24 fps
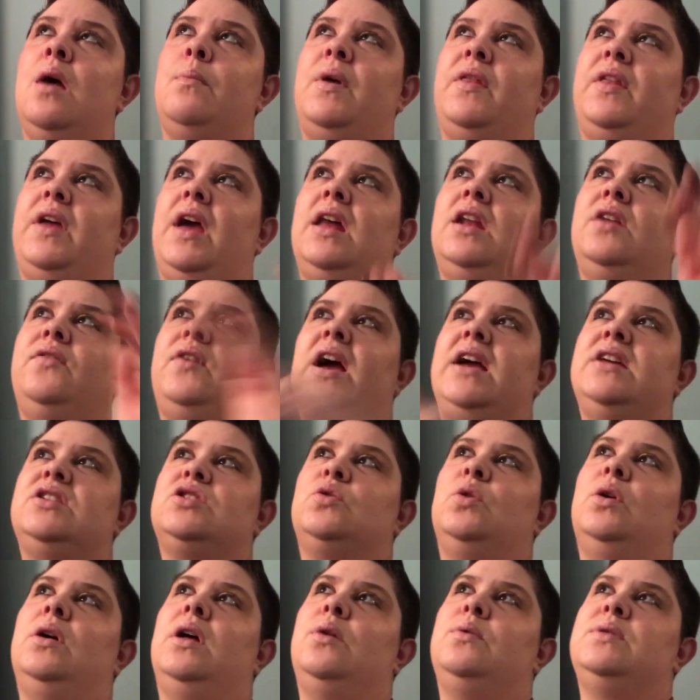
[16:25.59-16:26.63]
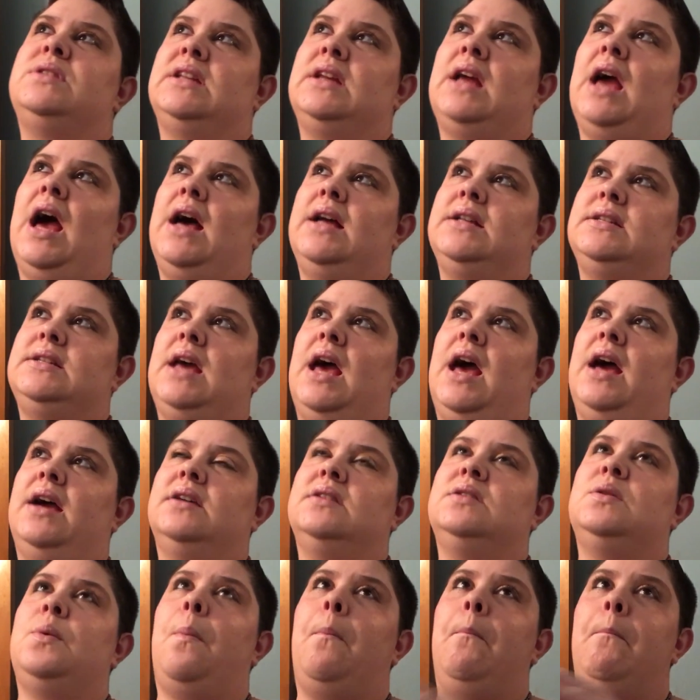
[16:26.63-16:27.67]
By the end of high school, I was in
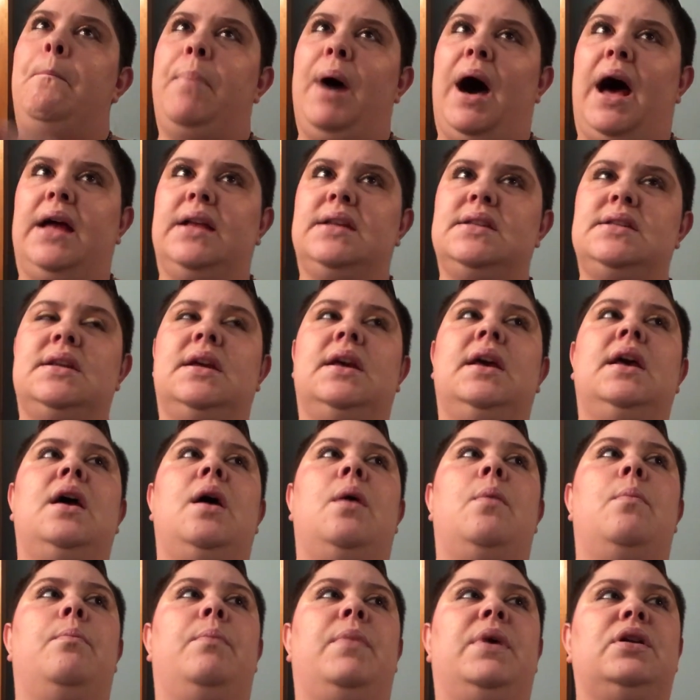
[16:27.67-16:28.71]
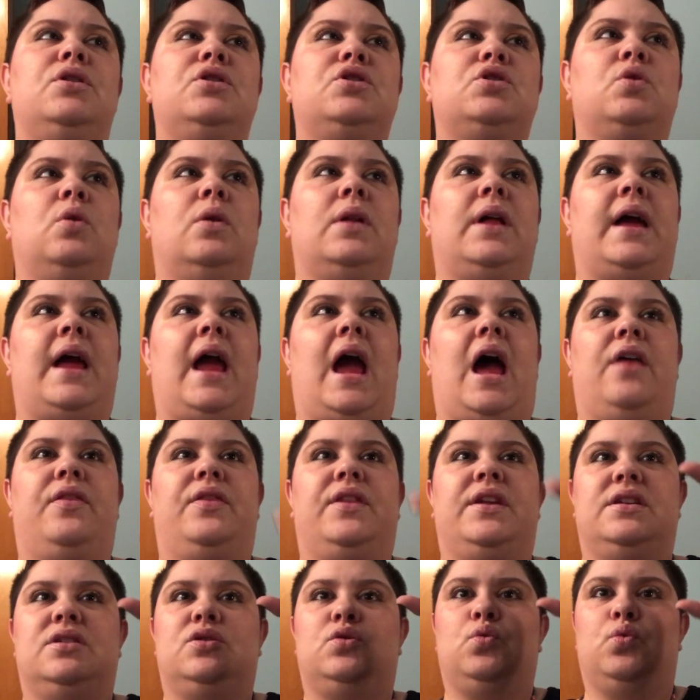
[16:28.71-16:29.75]
contacts, but middle school, I
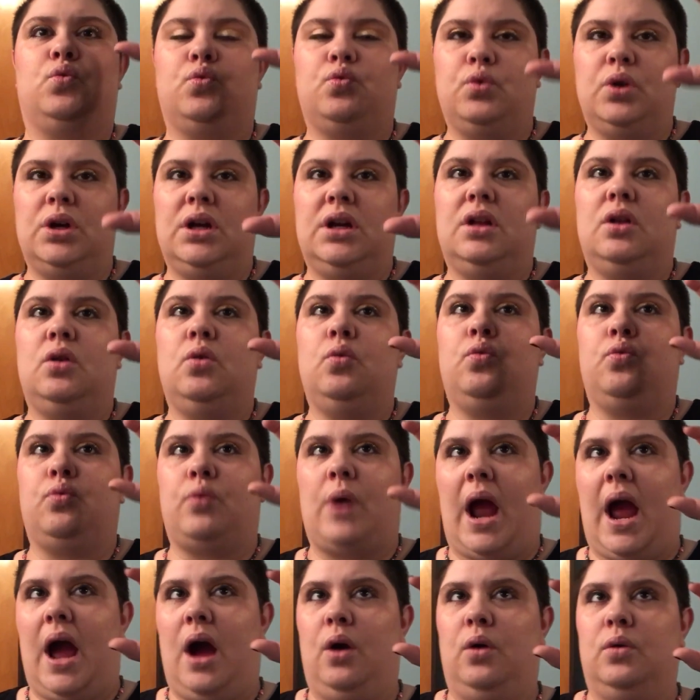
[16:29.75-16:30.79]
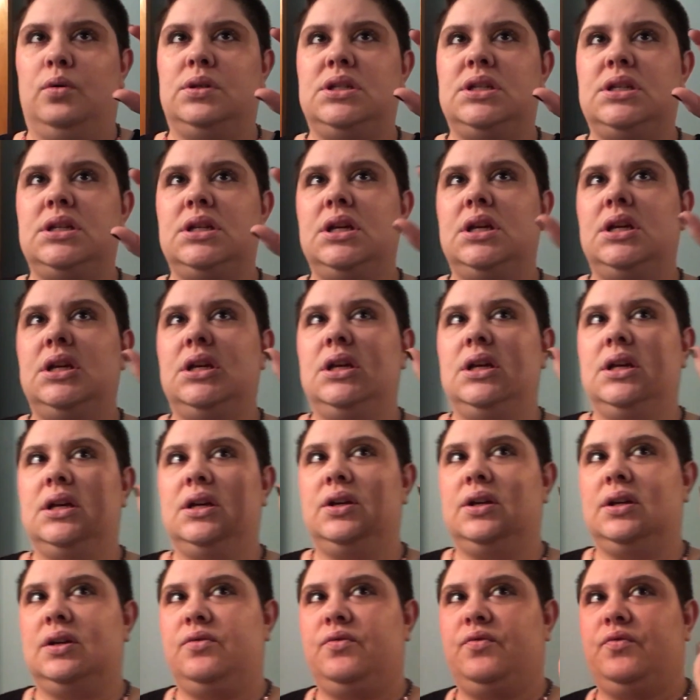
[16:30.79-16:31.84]
had these real round
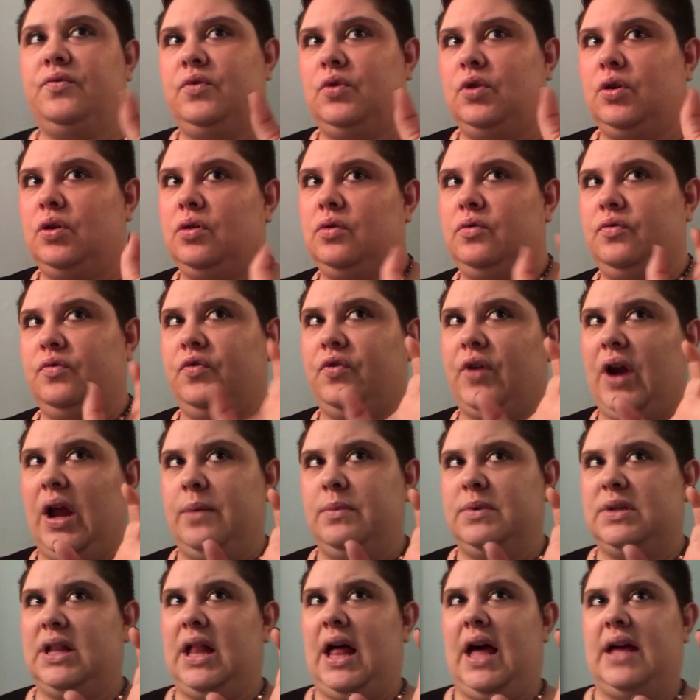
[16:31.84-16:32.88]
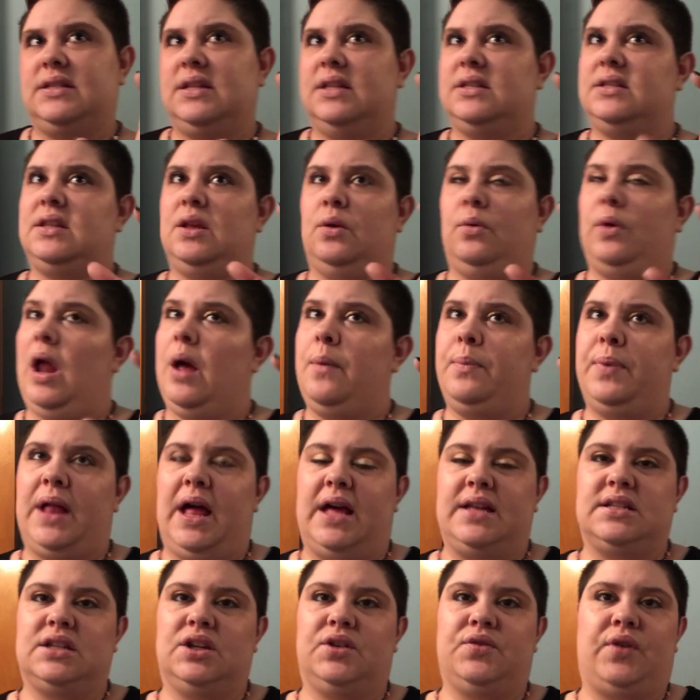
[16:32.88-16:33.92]
framed glasses. They were not
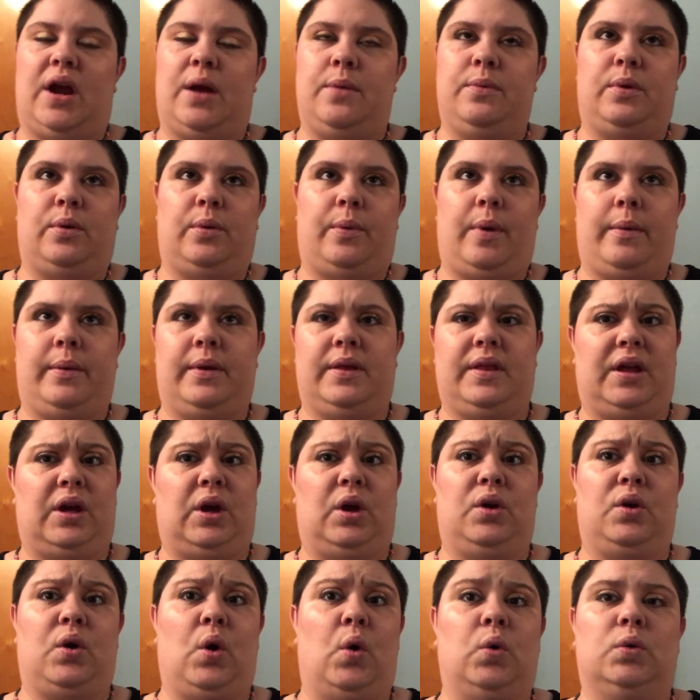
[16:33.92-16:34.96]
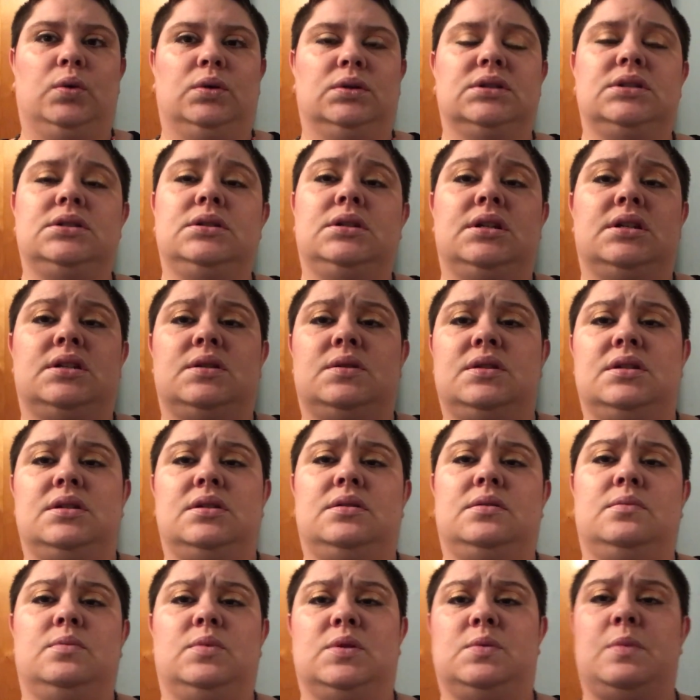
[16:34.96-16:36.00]
plastic framed. They were probably like gold because
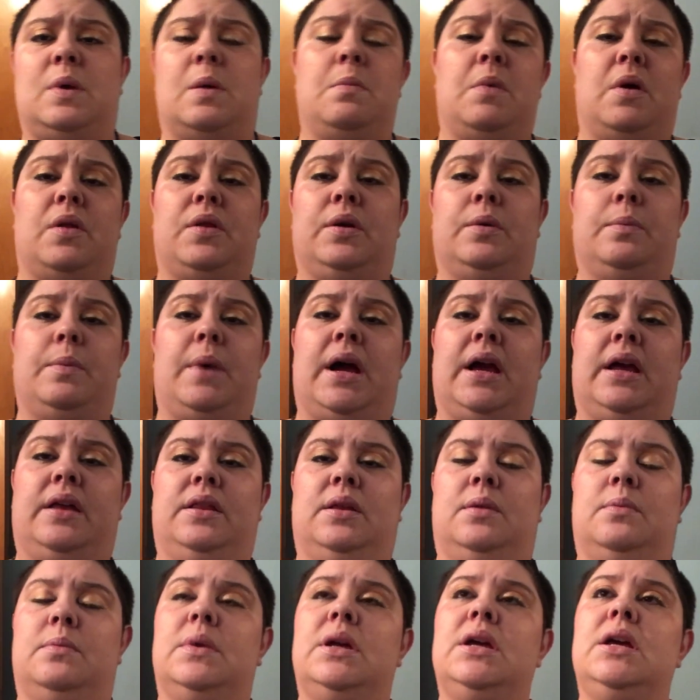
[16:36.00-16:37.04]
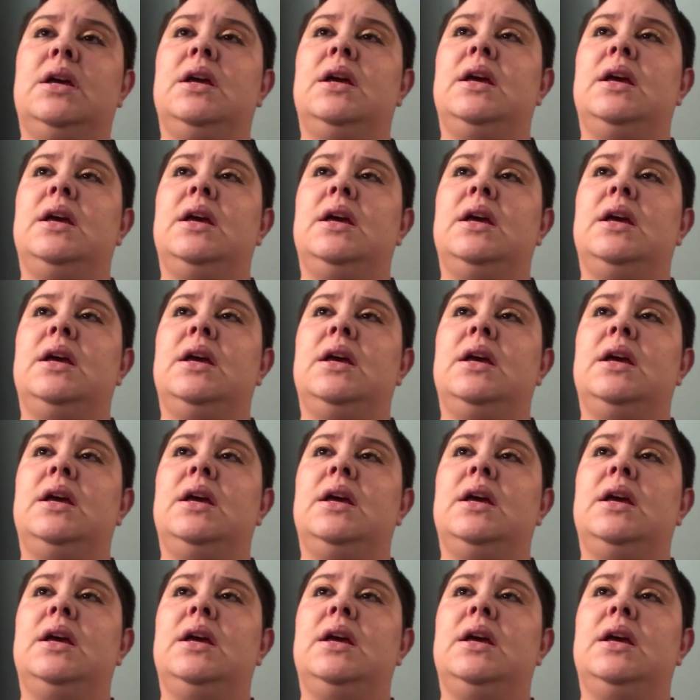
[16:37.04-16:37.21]
it was my mother buying them.